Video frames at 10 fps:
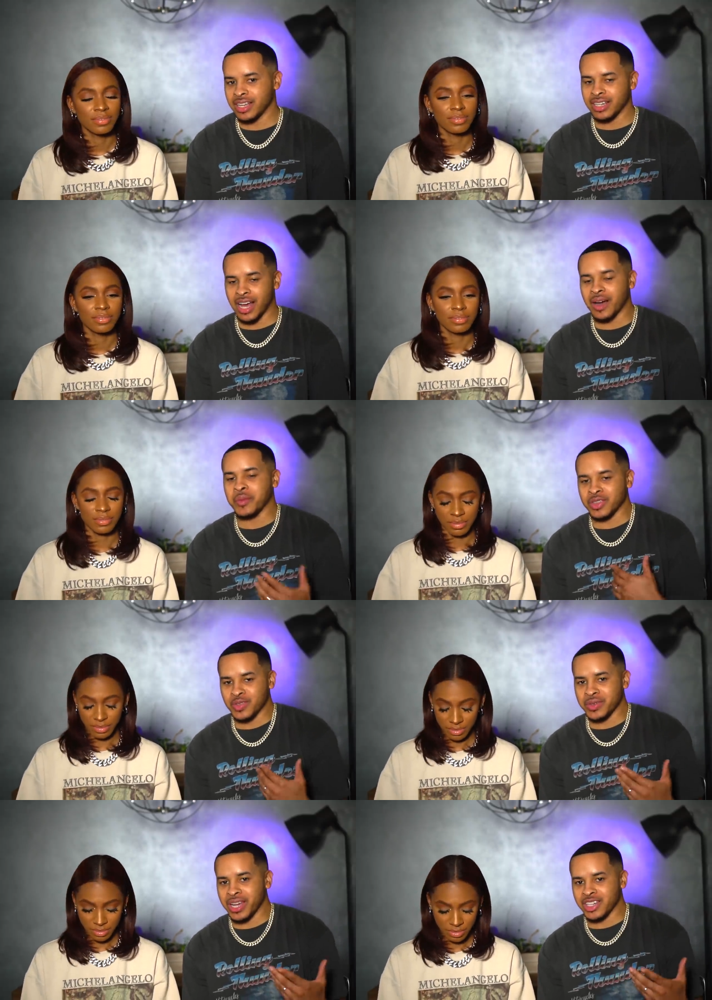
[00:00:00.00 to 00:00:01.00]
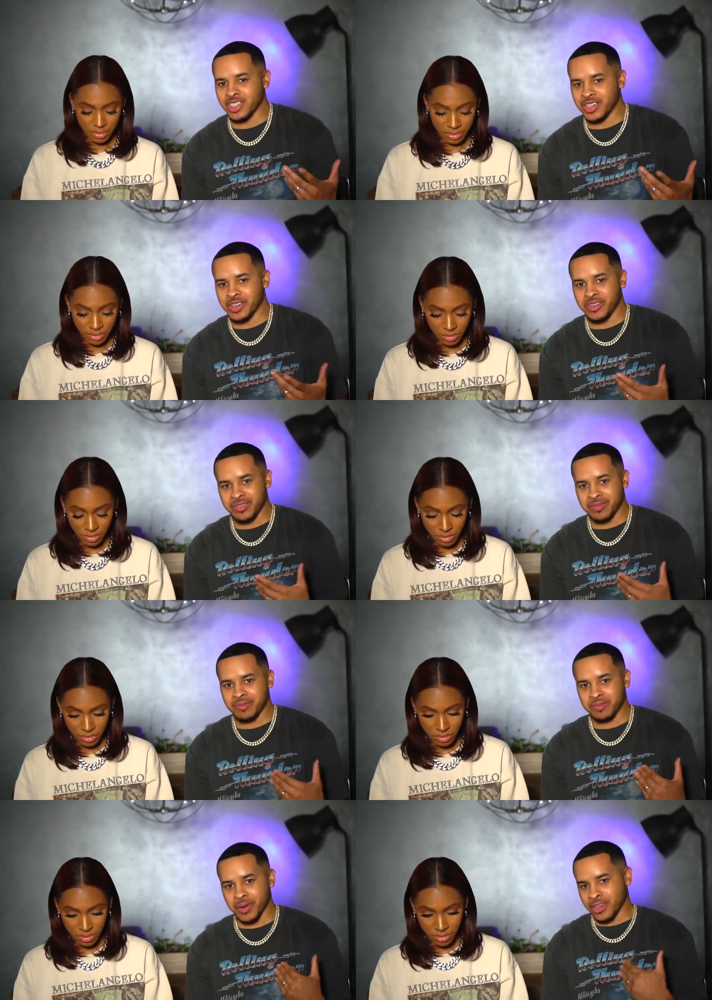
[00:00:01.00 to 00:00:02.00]
Speaker 1: that I went through last year,
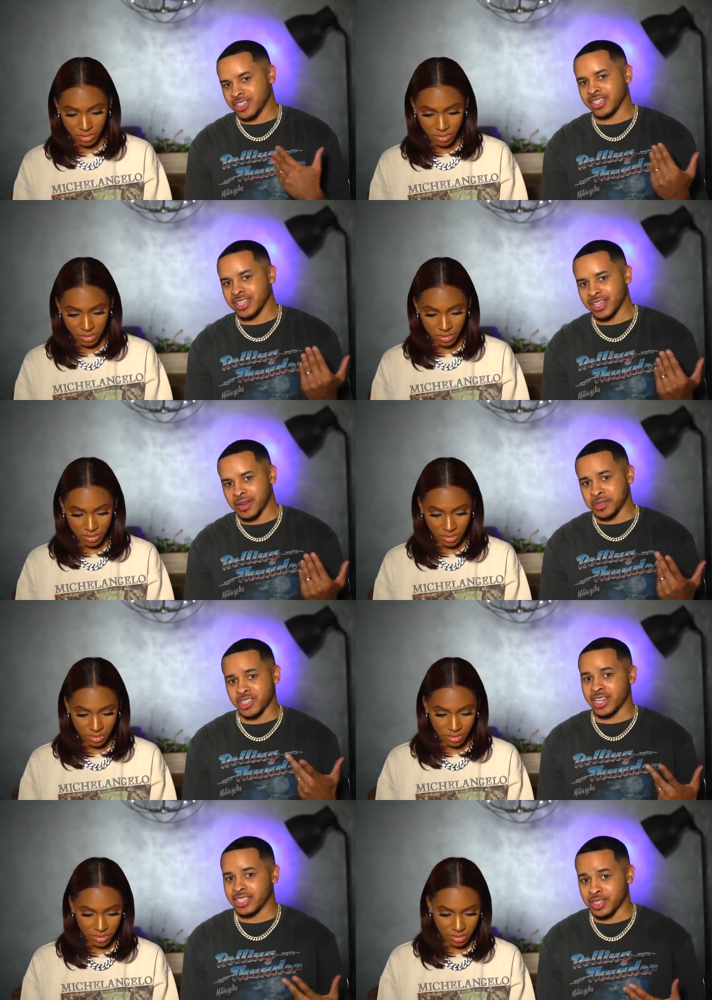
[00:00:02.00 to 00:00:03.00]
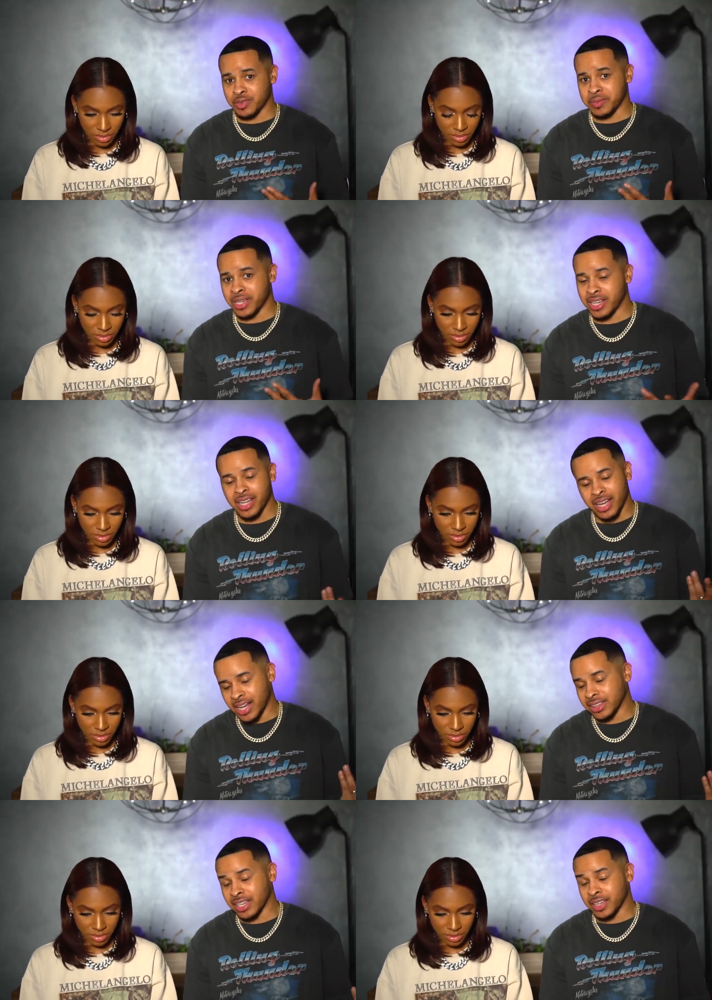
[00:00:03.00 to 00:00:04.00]
personally, that was challenging for me,
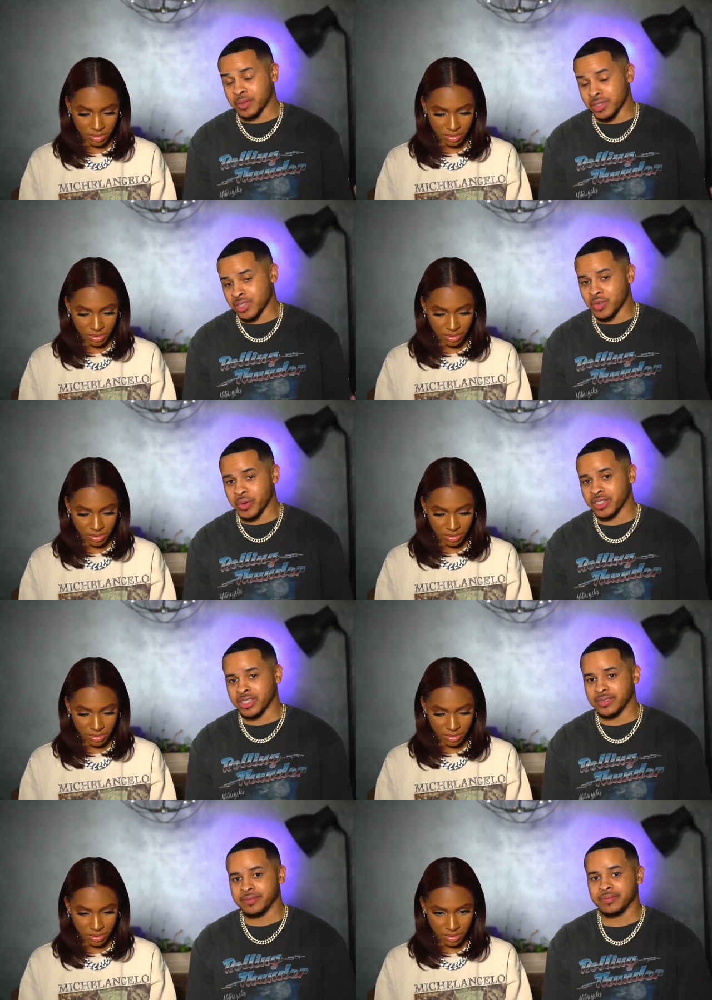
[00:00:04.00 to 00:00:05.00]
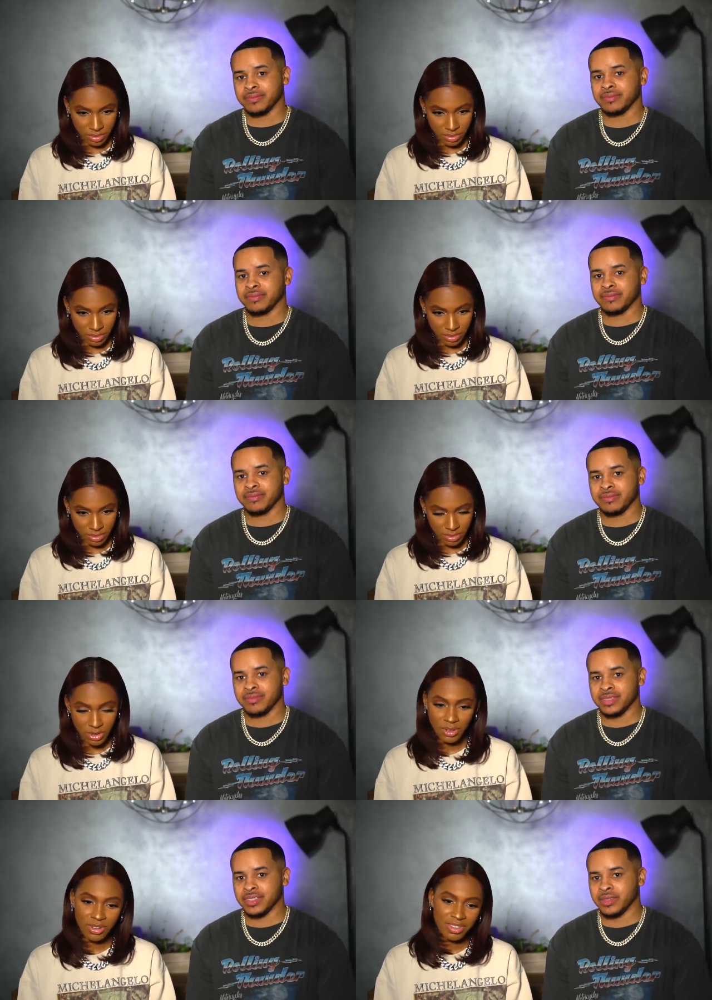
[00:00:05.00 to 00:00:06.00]
I think it was still worth it.
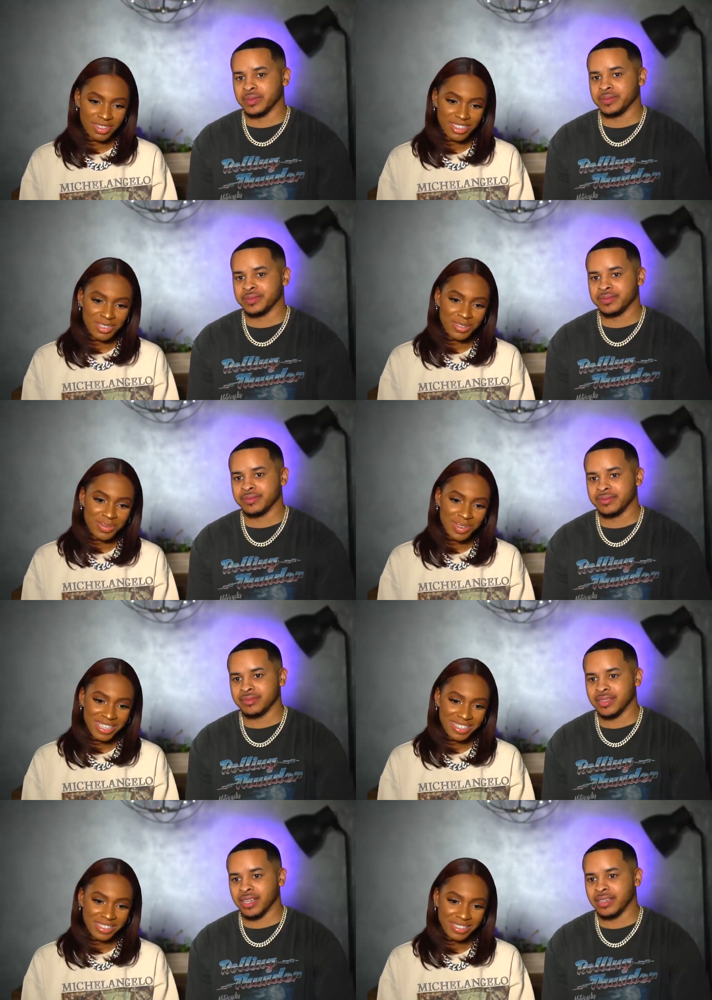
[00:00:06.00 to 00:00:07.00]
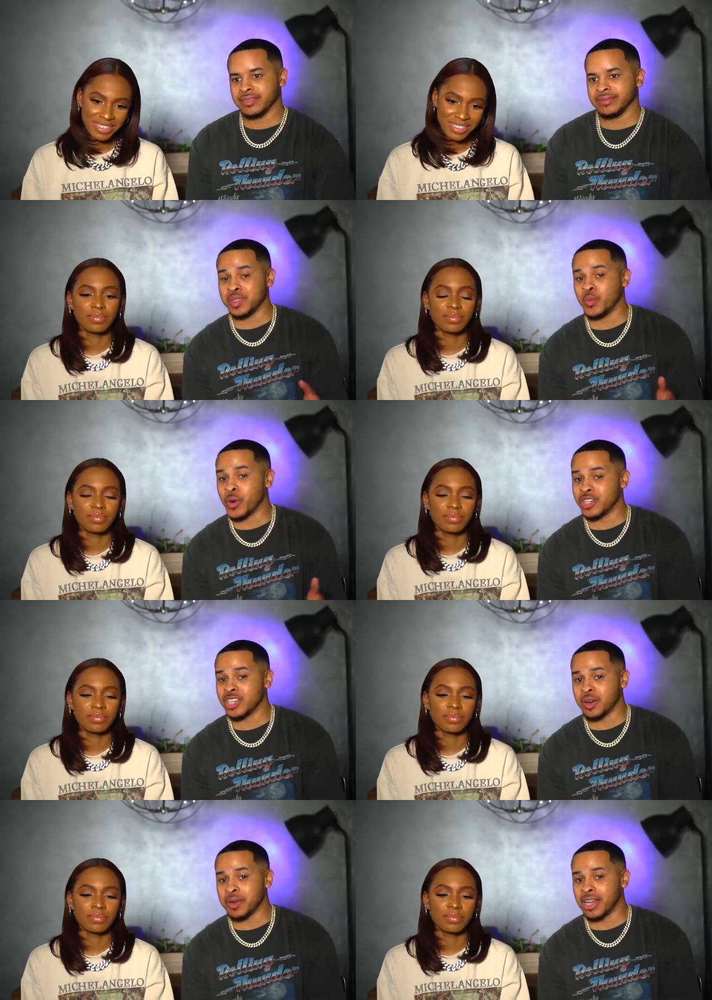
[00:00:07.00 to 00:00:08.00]
Speaker 2: Oh, so, that's so sweet. Yeah,
Speaker 1: it was the
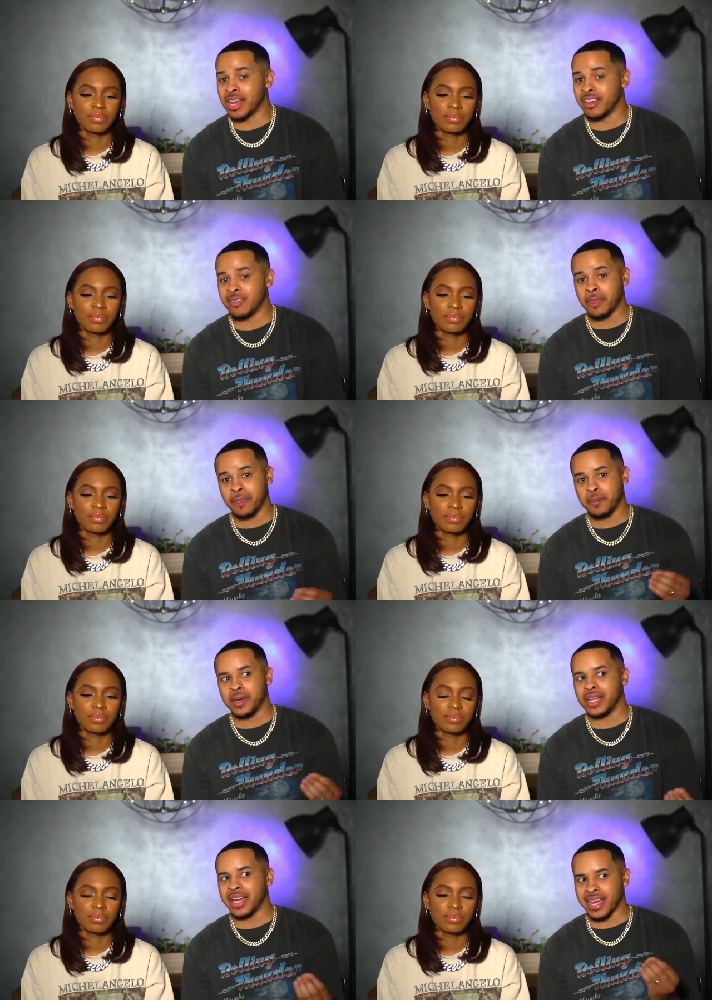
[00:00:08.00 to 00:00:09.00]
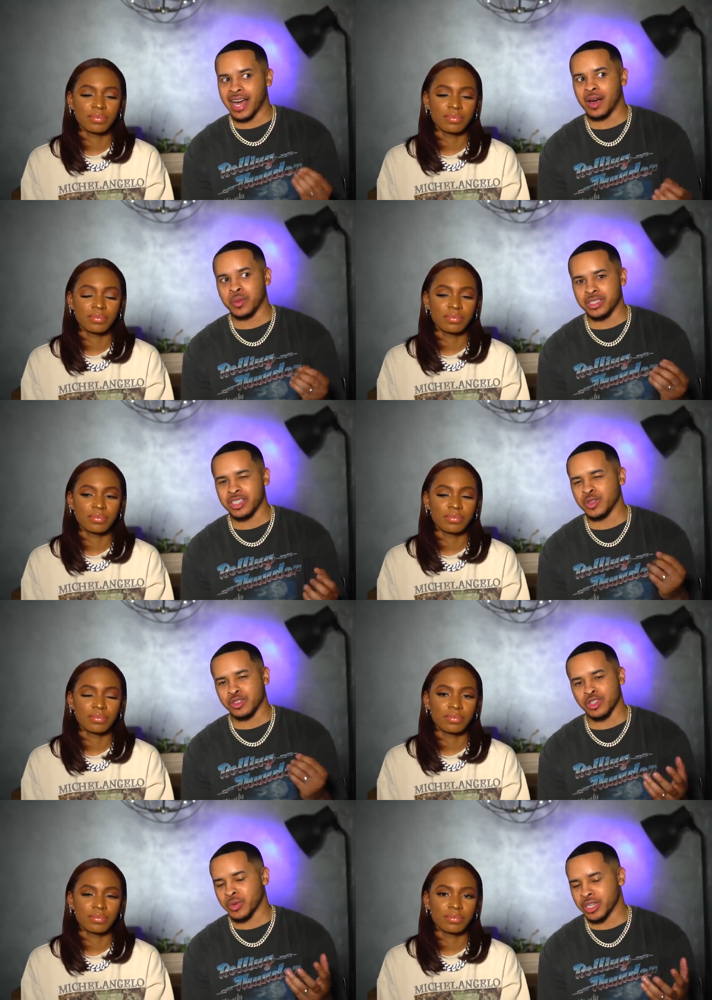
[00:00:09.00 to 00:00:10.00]
worst year of my life, but like God was
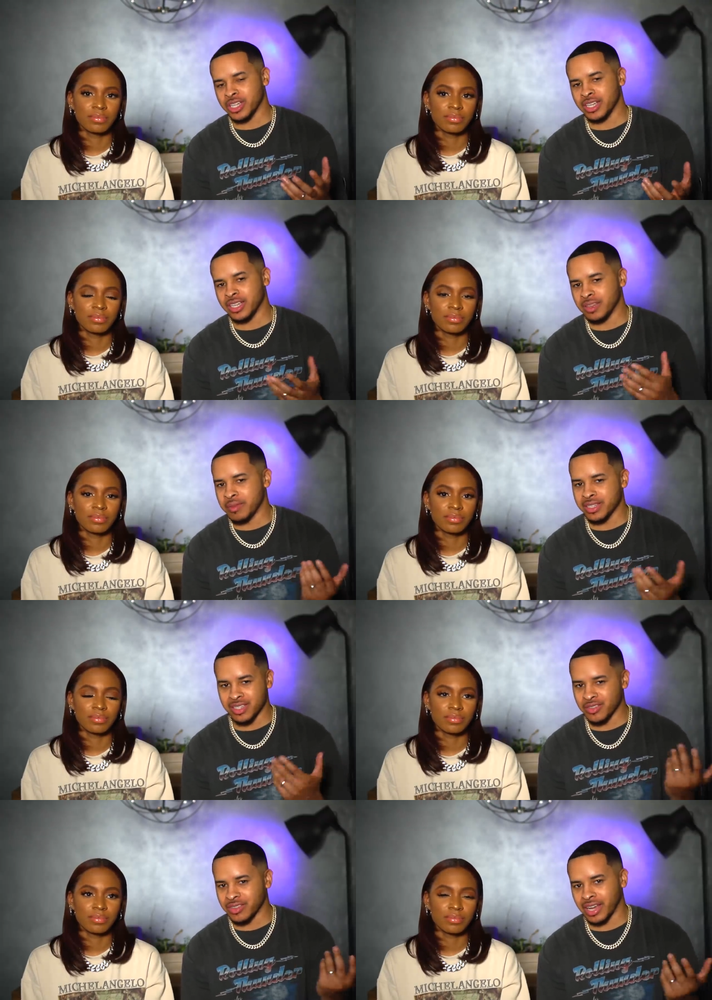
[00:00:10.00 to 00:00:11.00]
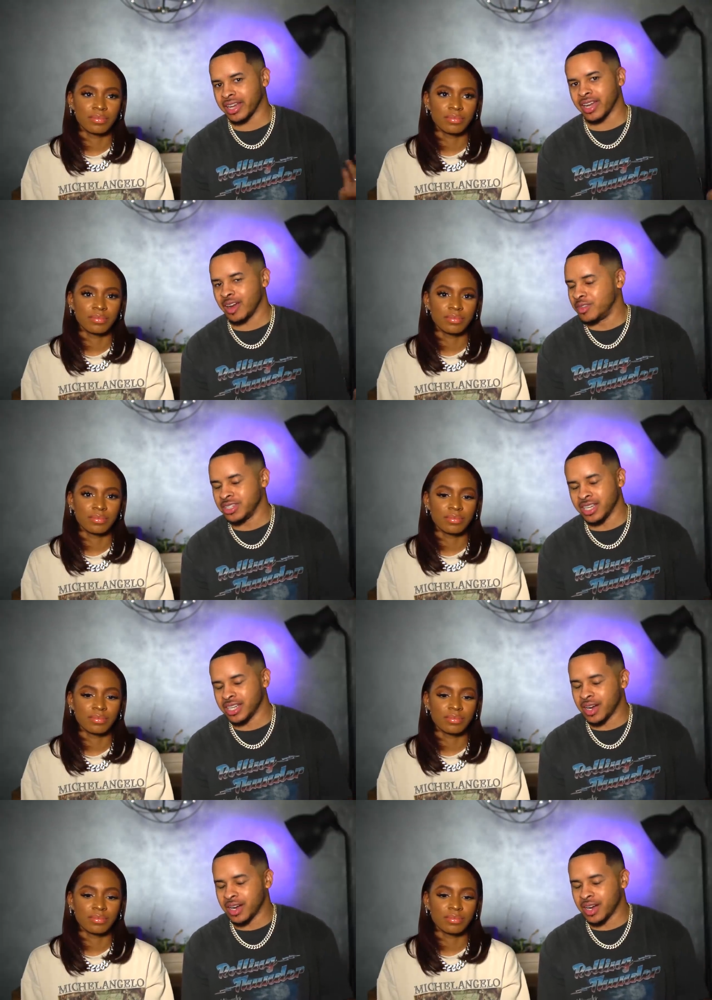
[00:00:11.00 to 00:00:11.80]
still so good in the midst of like everything